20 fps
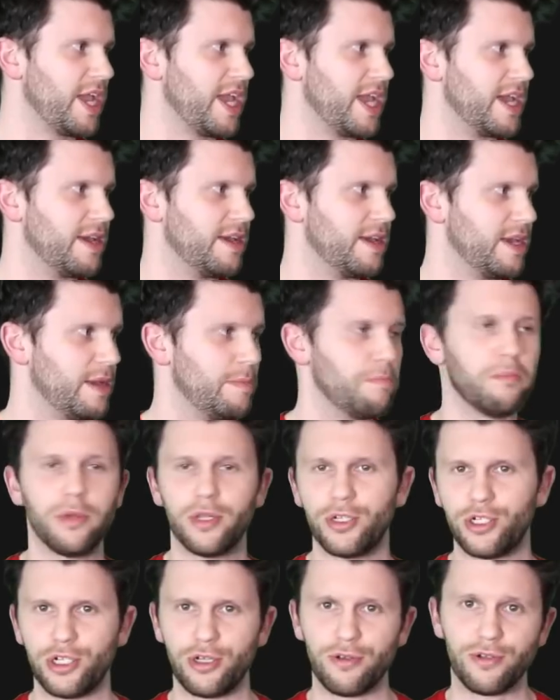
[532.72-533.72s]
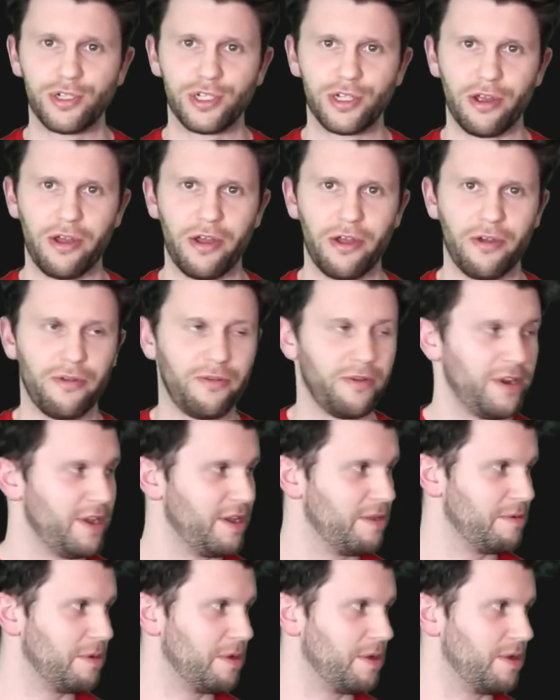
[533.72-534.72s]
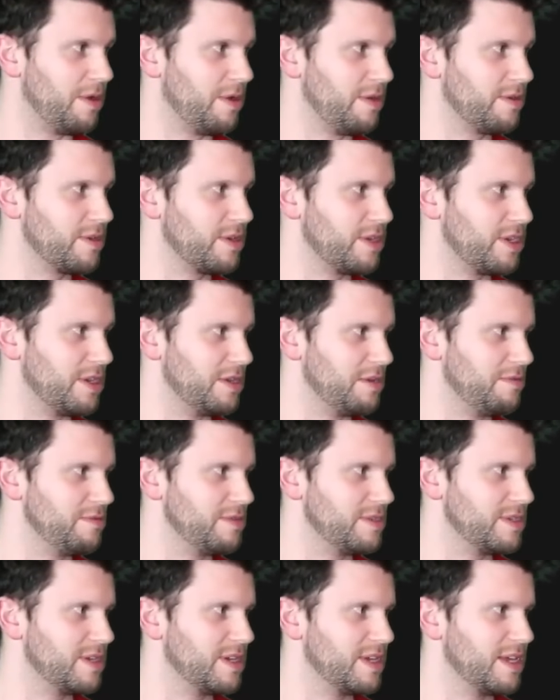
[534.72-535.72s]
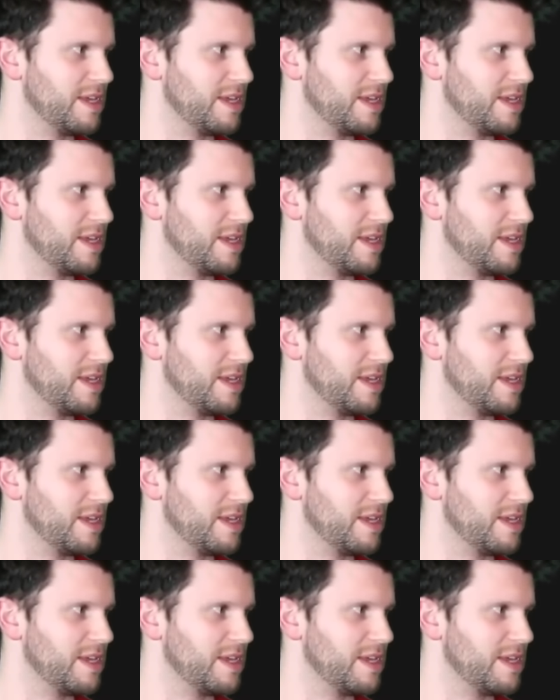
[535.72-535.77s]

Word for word: here, Medusa owner, Oh, cute.